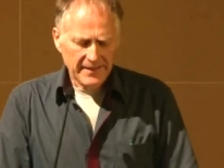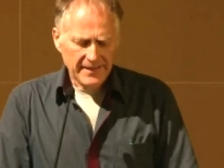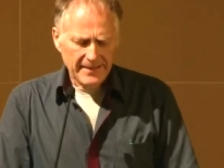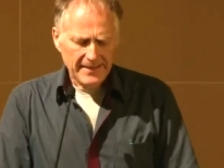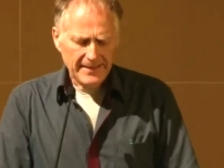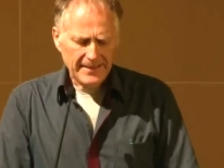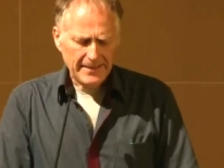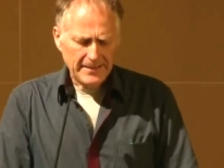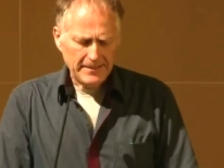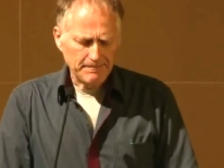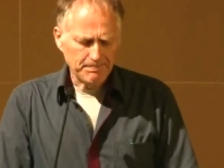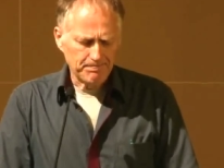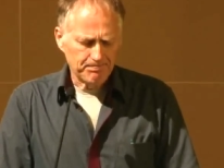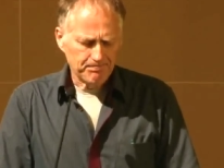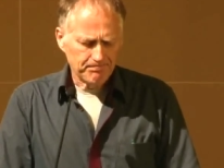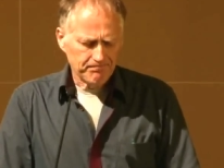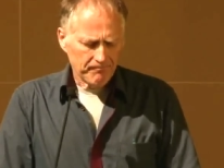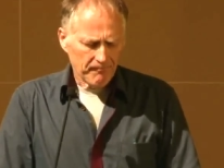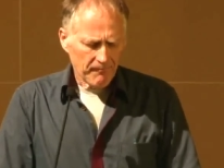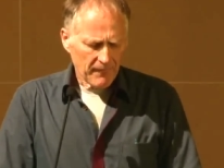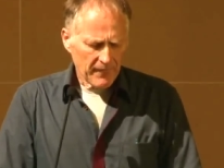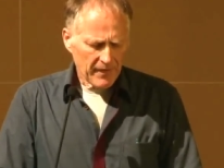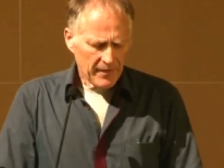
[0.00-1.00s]
Um,
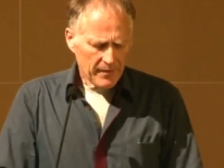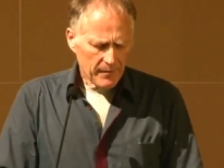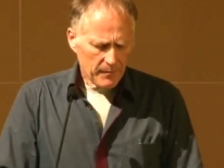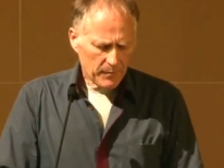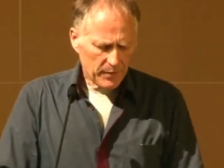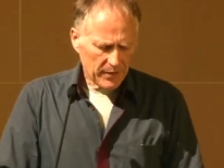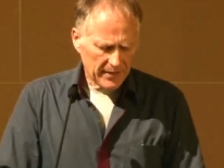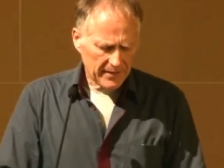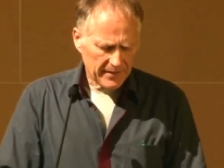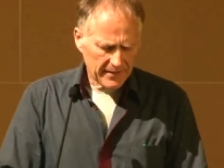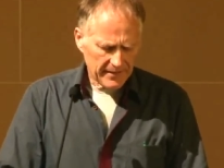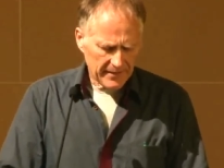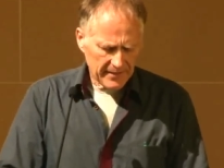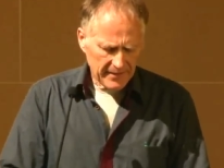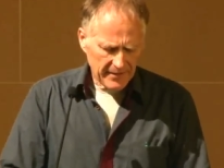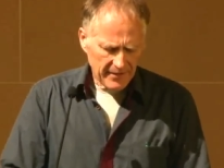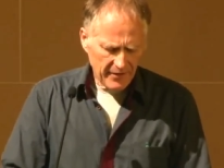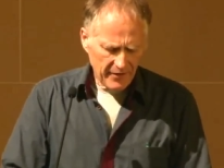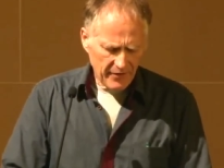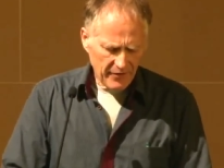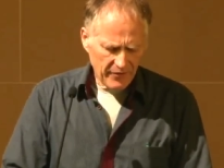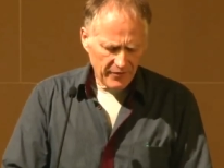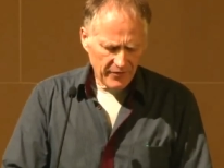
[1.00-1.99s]

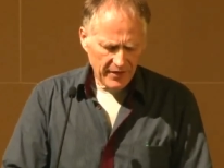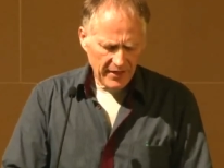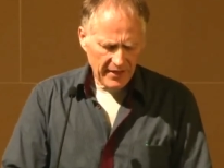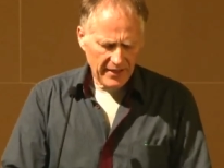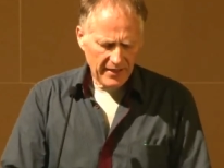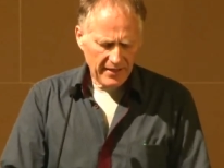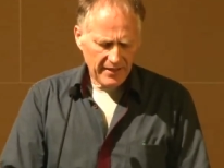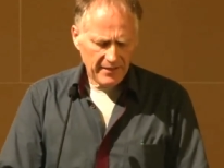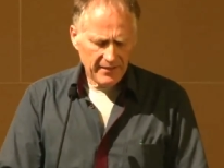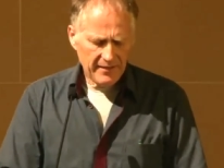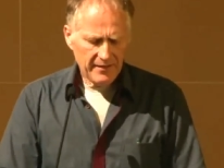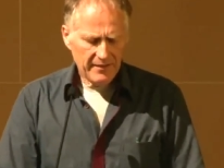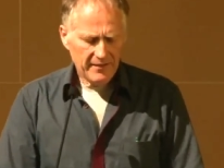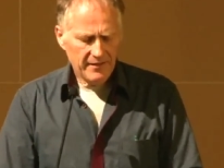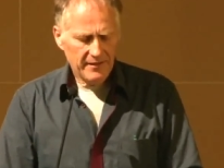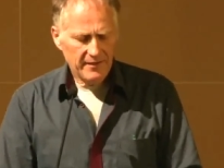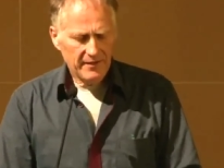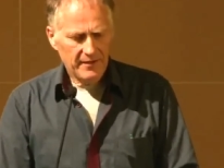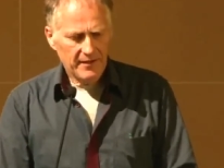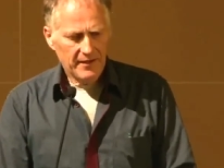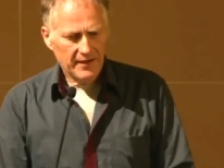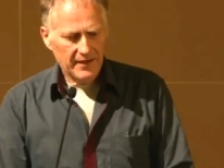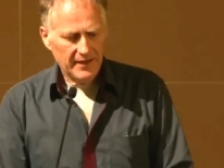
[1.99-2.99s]
but the
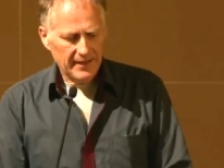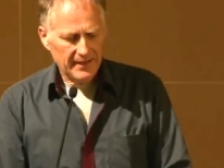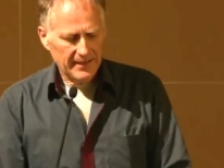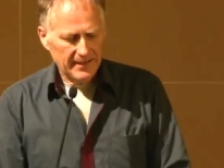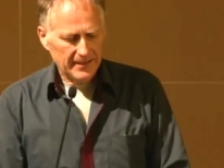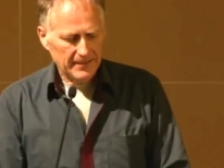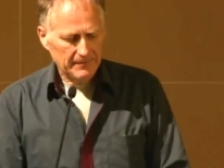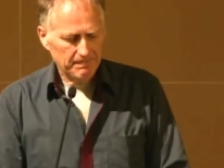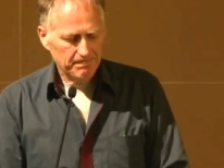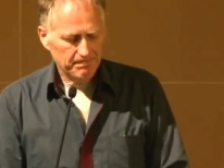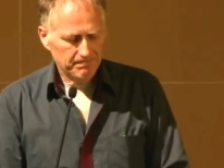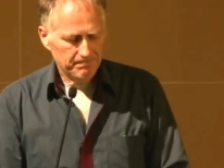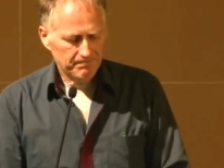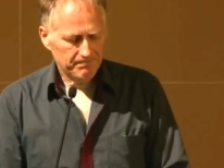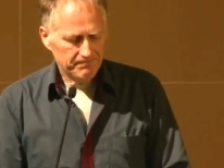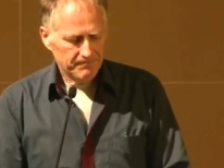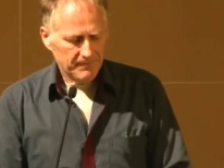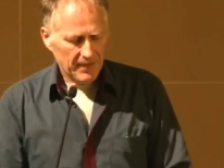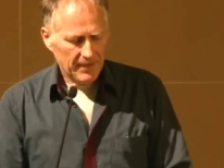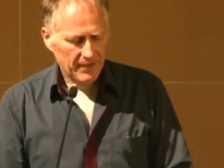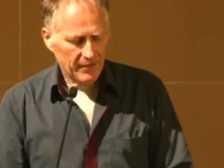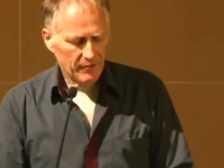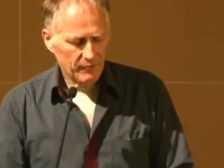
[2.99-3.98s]
uh,
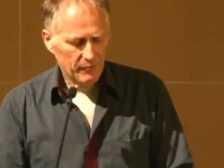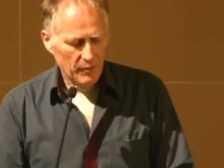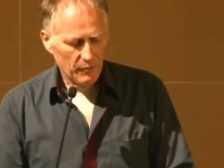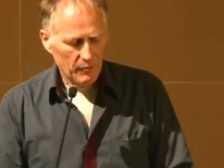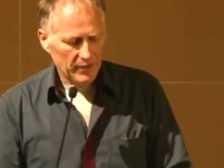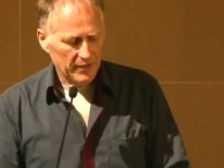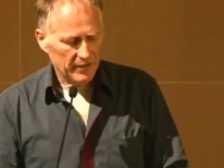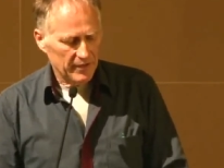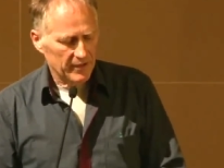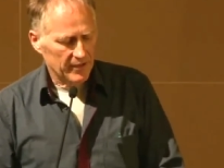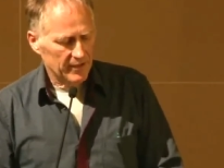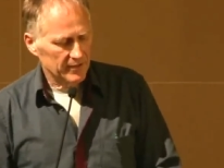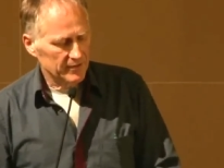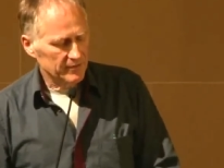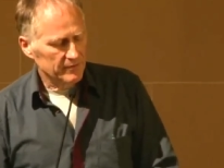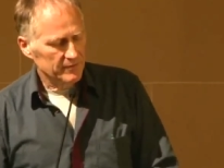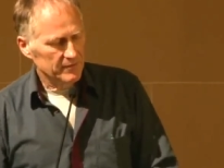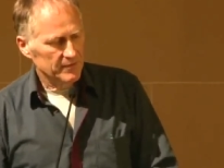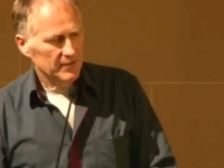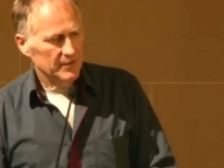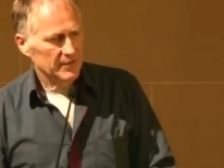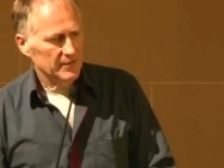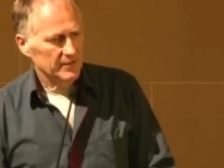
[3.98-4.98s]
you know, we went
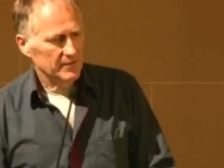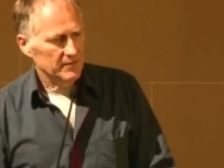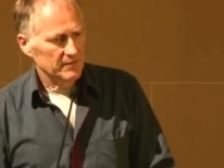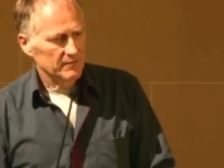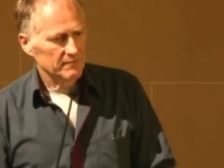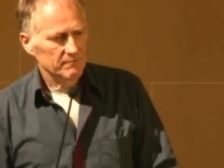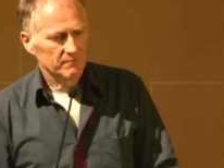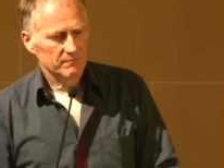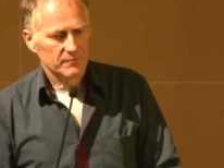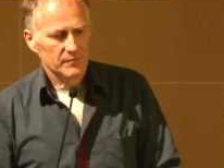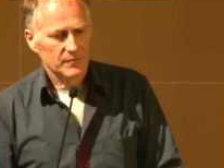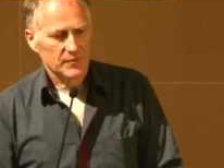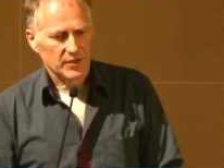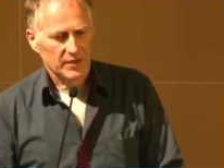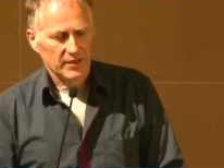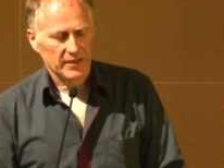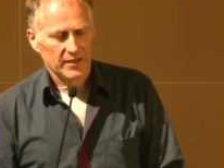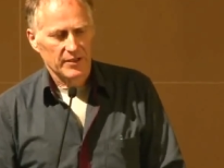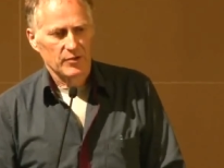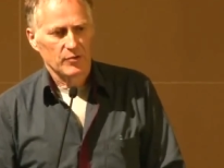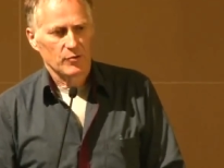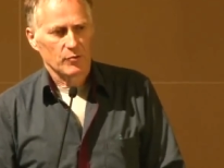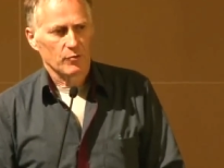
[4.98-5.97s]
on uh, to
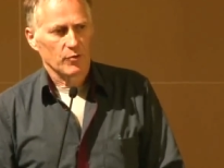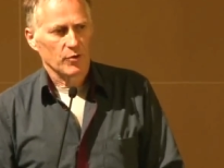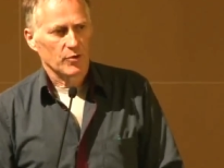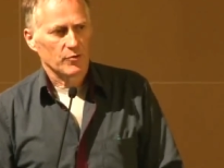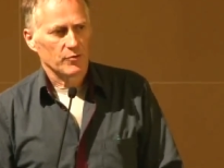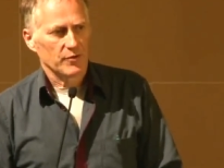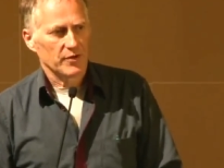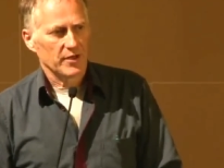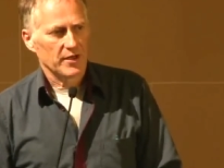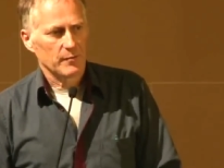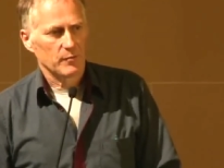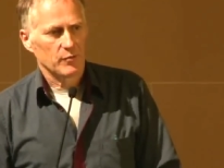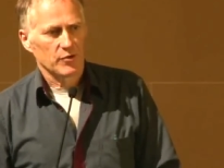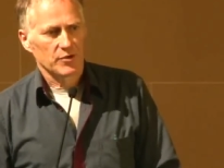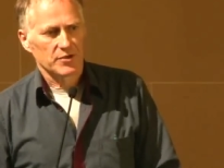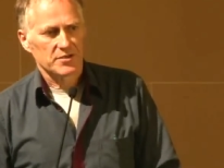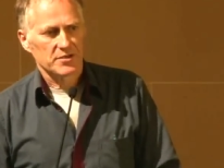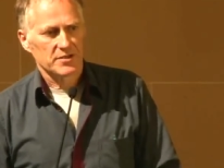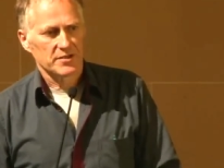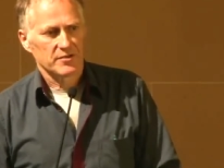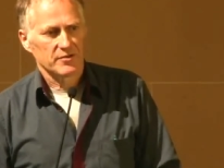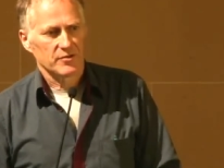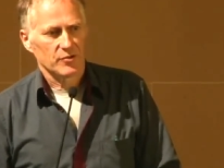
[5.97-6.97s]
continue to work with
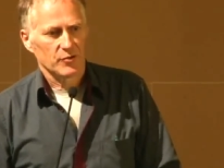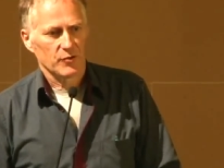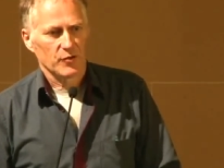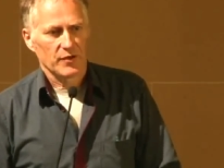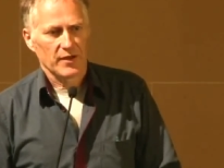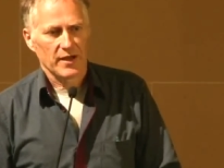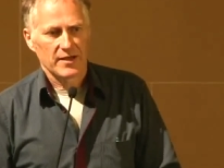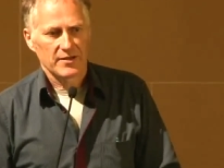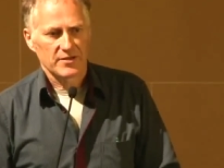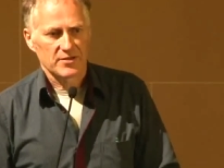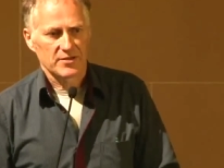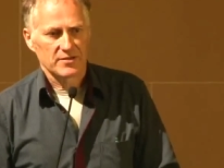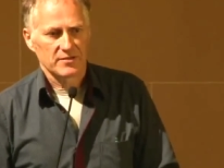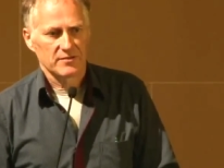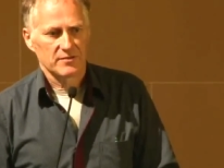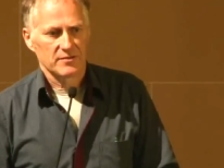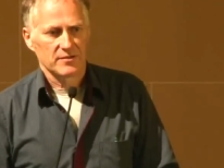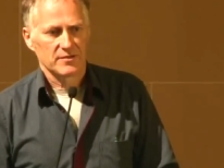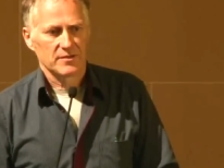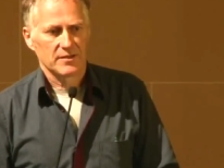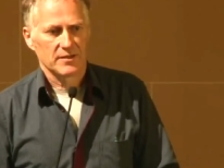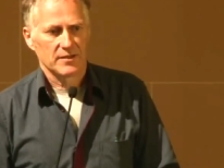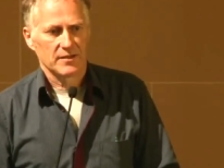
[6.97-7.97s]
ebooks. In
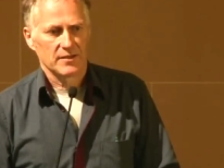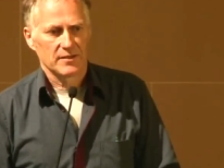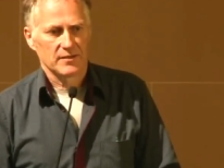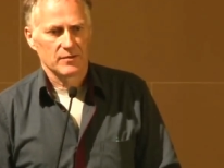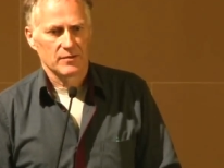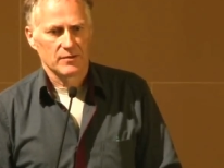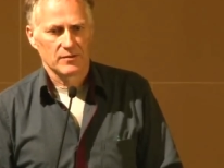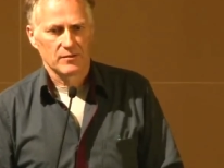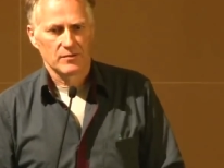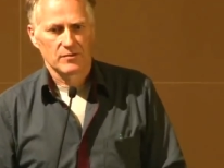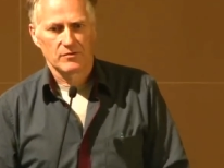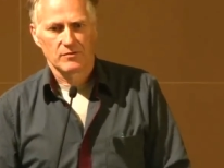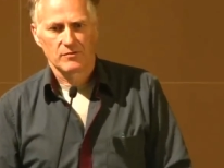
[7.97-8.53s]
2000, uh,